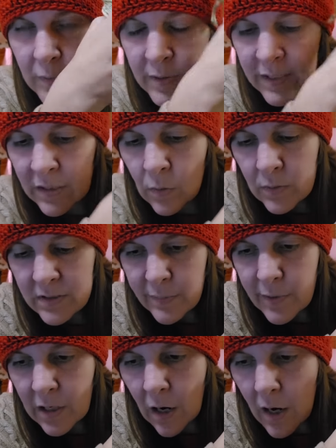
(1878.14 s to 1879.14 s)
depending on what type
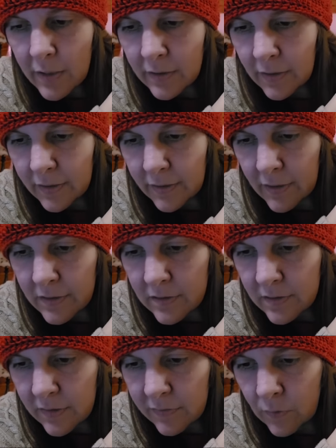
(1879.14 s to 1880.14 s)
of cotton, I guess.
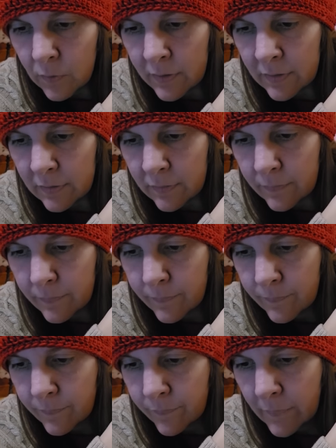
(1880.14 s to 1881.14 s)
If you're wanting
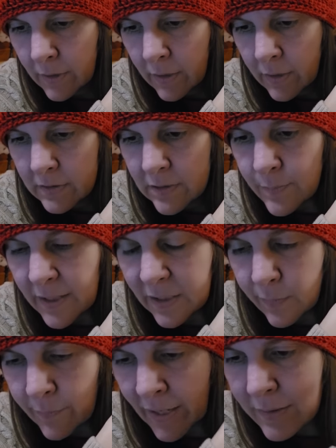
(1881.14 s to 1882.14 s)
to make
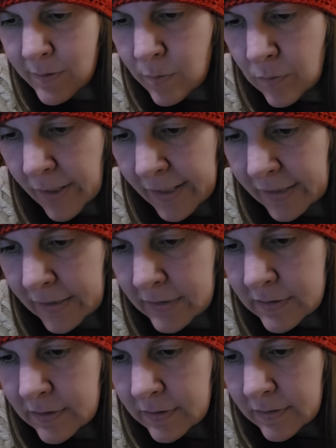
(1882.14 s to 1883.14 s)
a baby
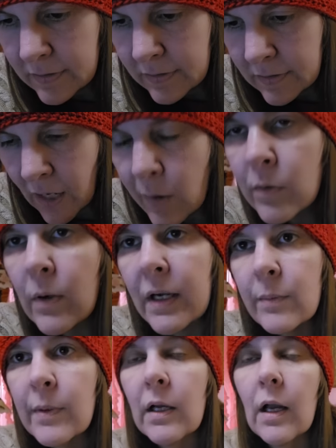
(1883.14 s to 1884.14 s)
blanket, I would
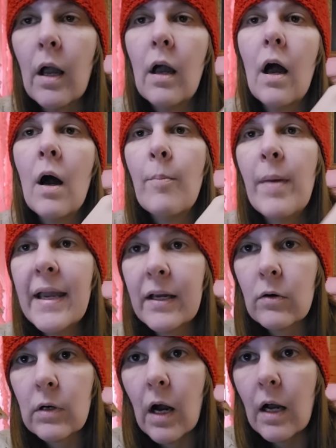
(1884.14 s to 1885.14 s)
recommend a
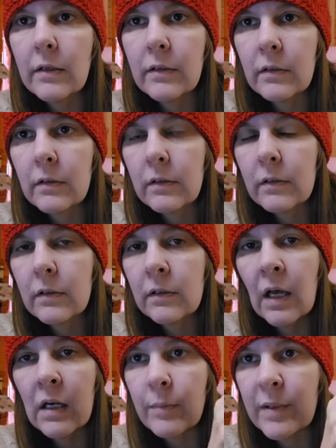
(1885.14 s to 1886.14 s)
Mago cotton,
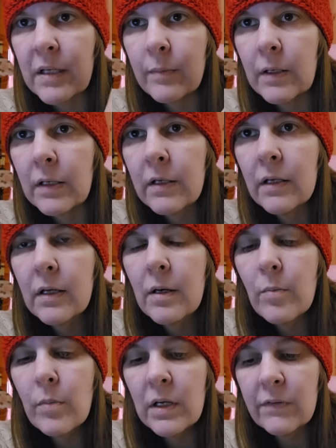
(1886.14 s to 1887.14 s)
not a Pima.
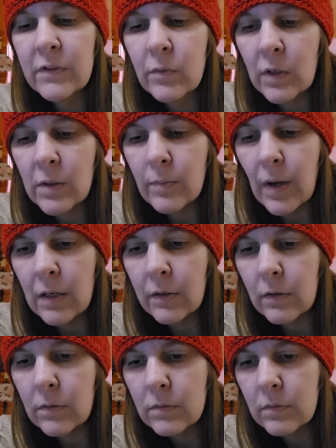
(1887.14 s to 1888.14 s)
But if you want to, I don't
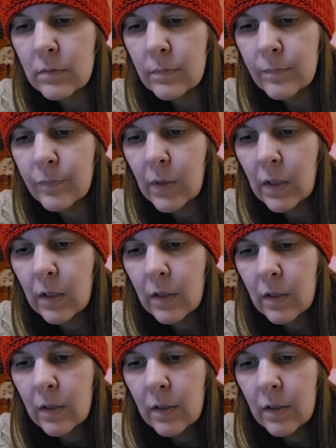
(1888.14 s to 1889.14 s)
know,
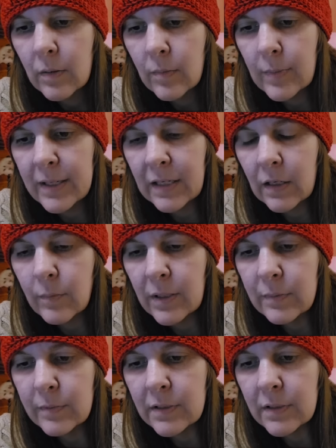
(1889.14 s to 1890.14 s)
make a
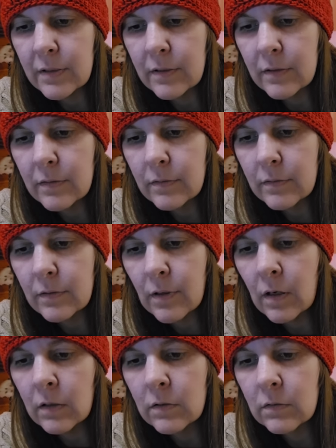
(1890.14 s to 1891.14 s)
baby
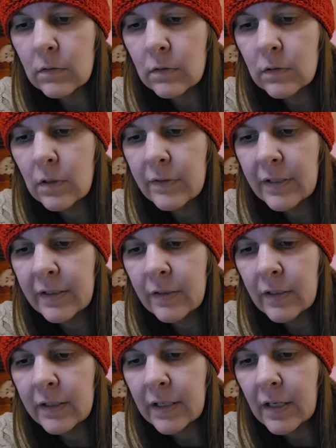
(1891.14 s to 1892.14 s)
article of clothing,
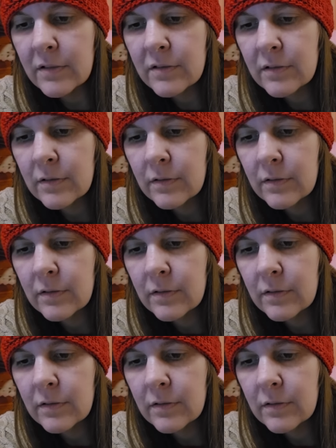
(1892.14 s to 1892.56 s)
I guess.